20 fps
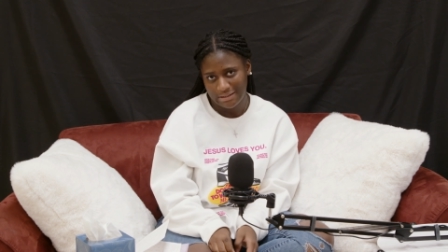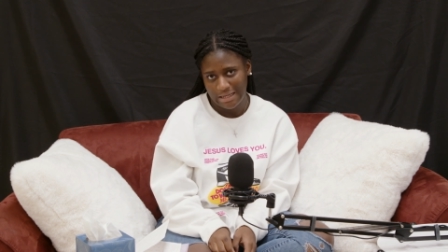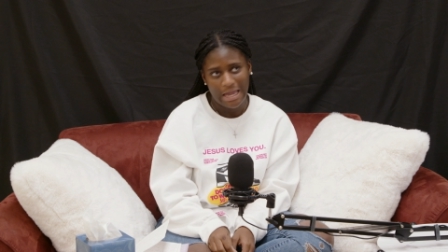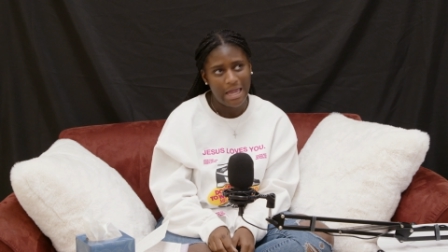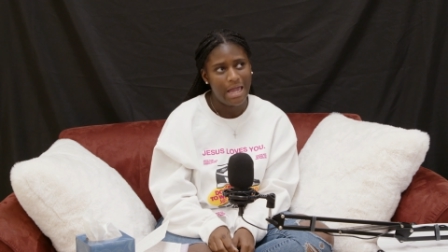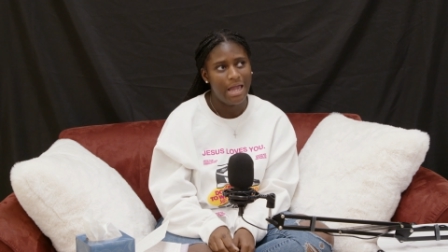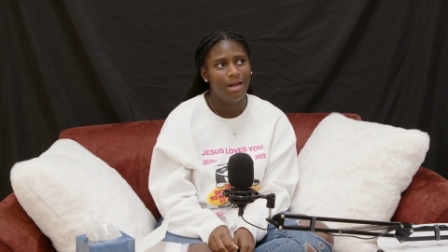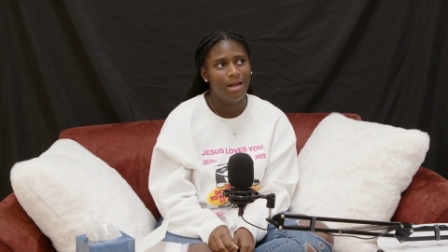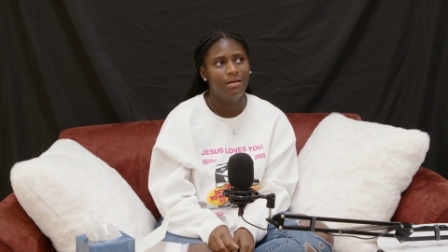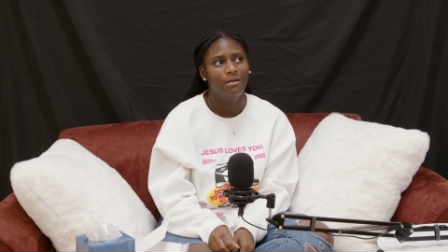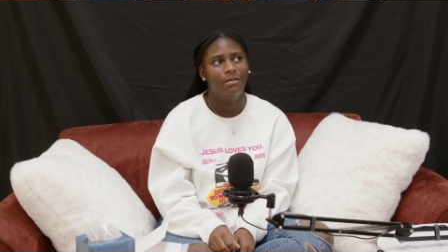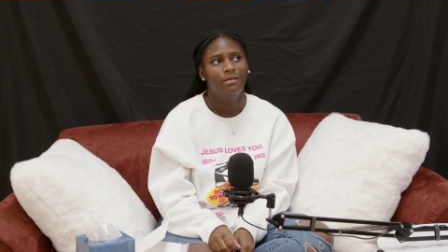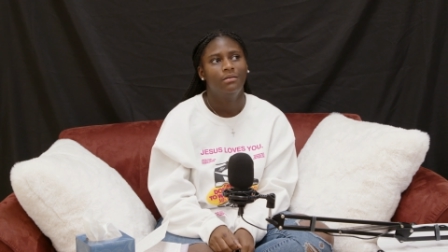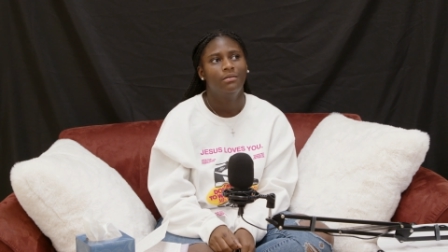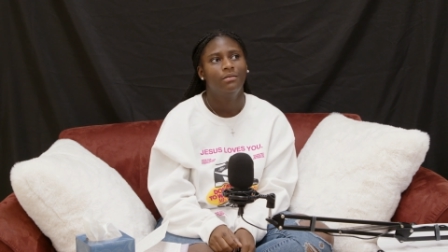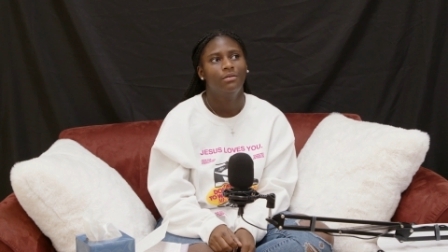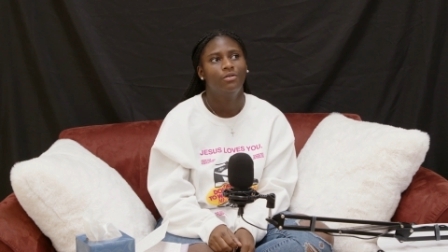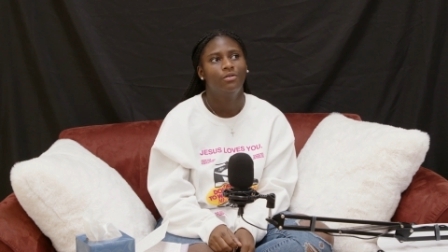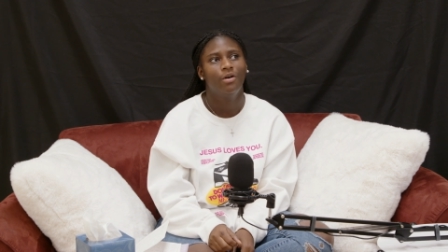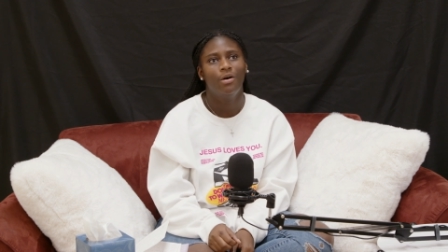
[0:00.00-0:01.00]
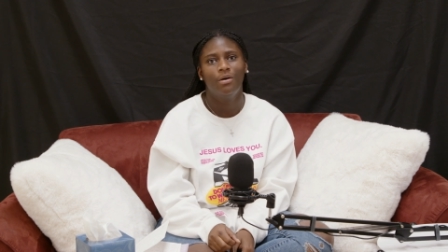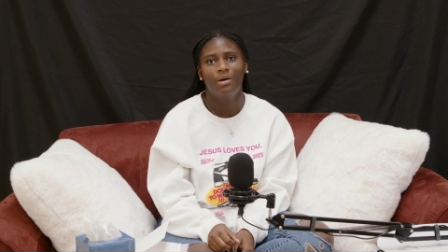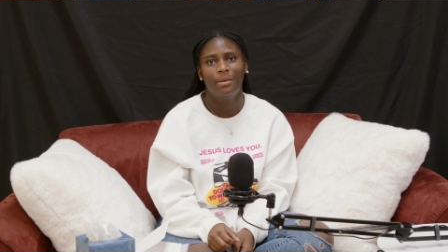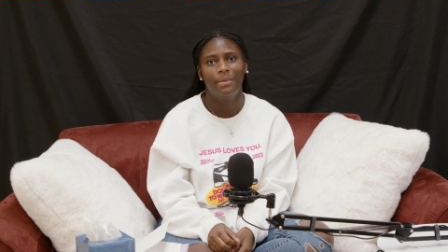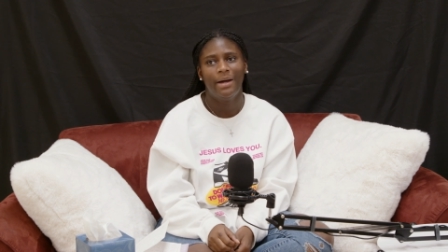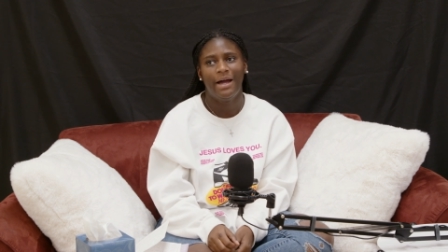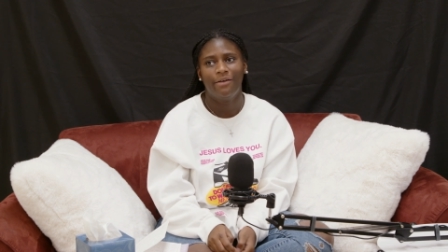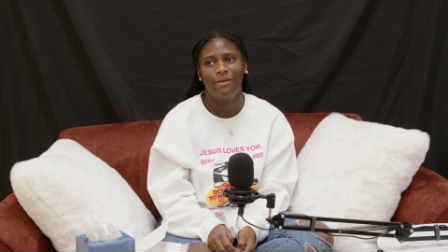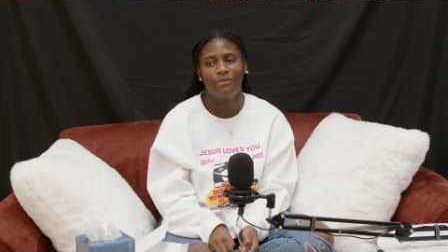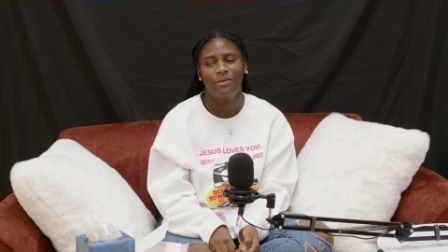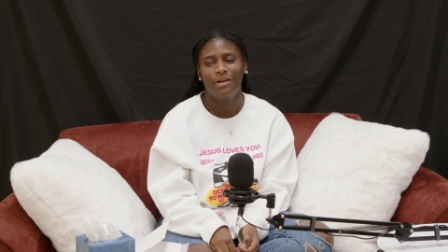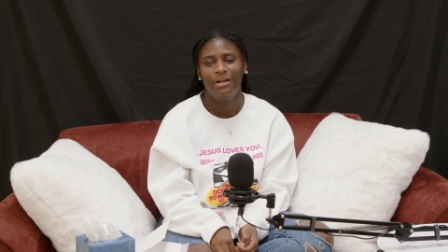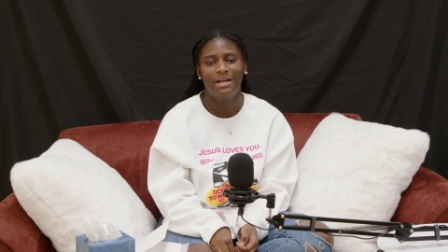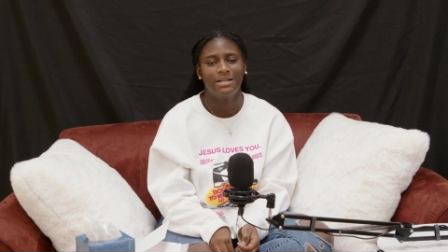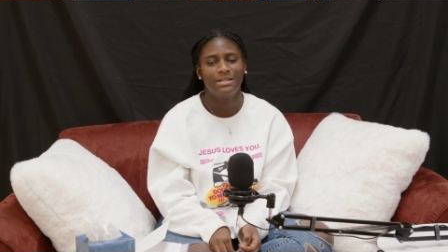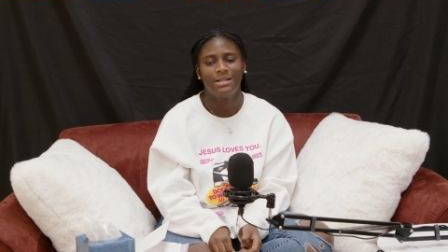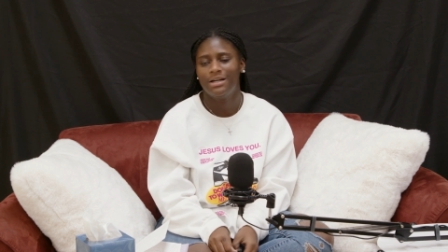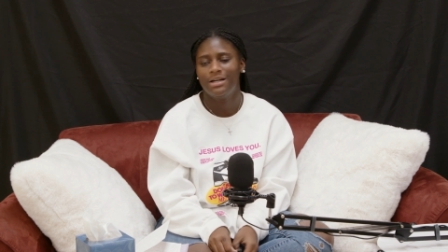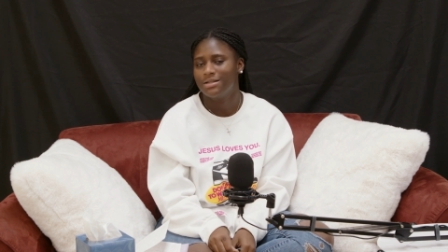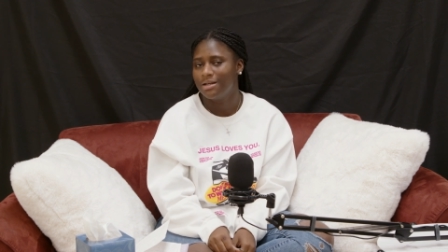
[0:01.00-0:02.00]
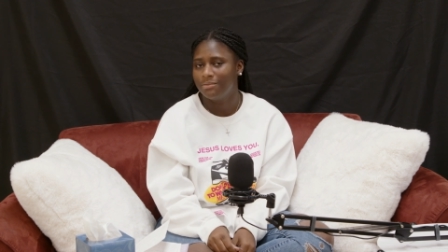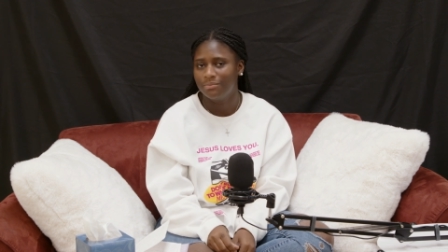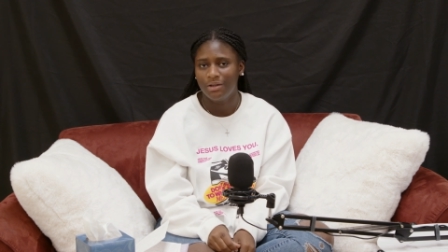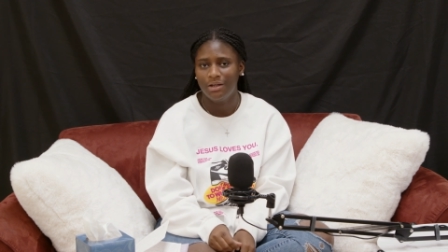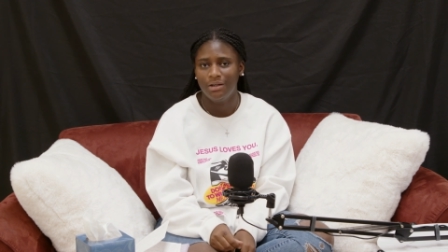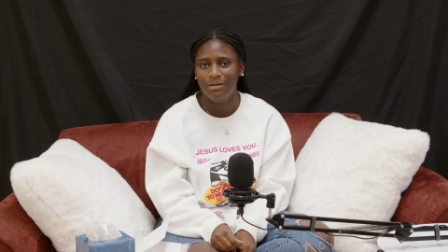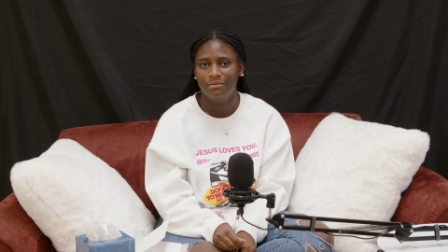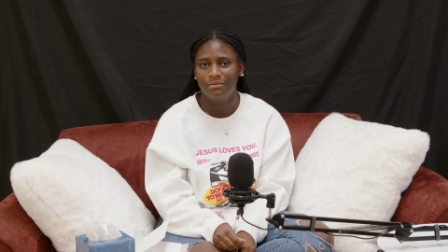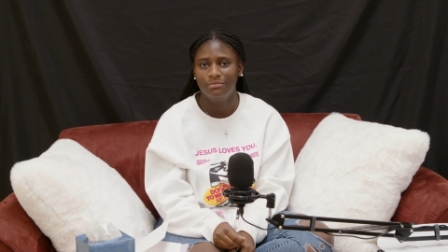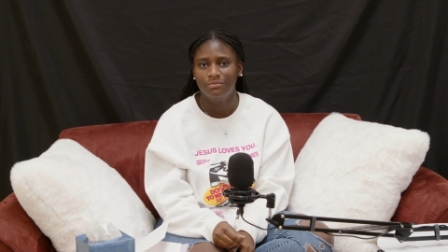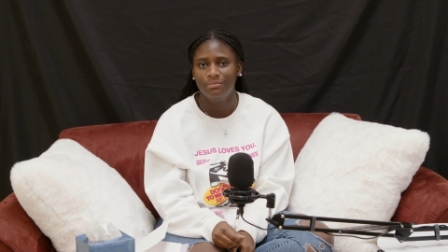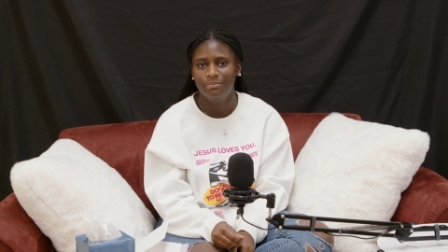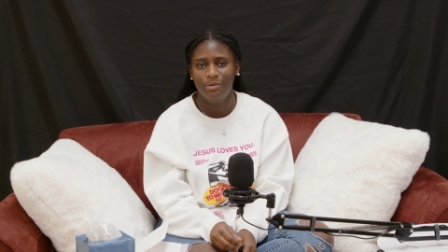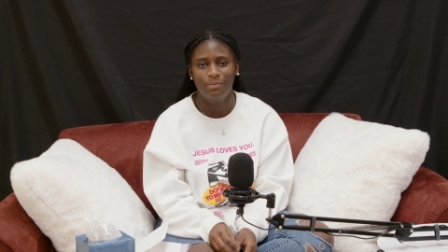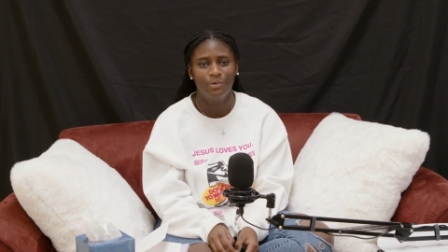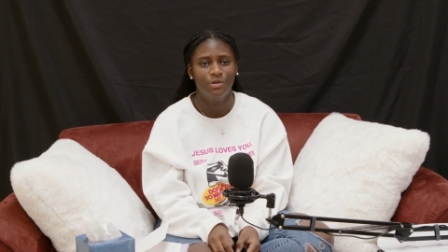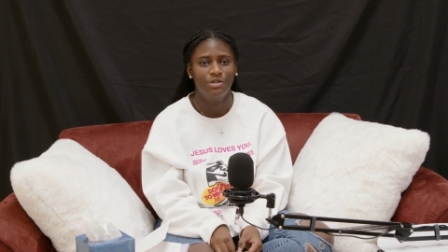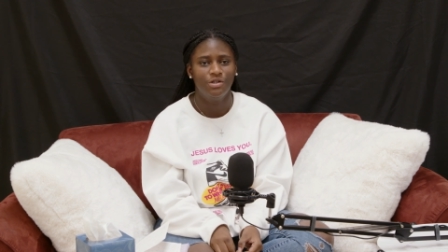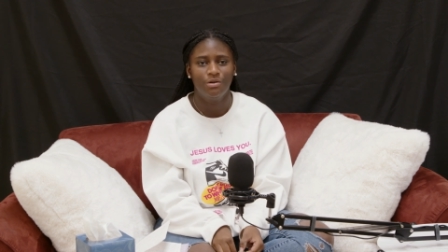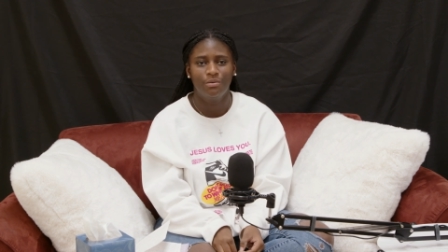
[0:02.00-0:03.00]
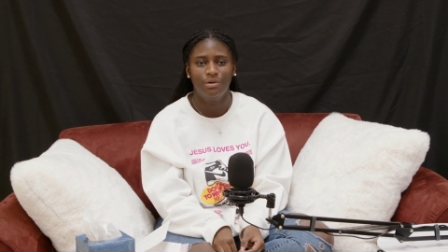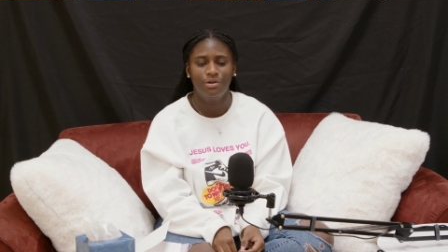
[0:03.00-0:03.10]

And growing up African, that's not something people deal with.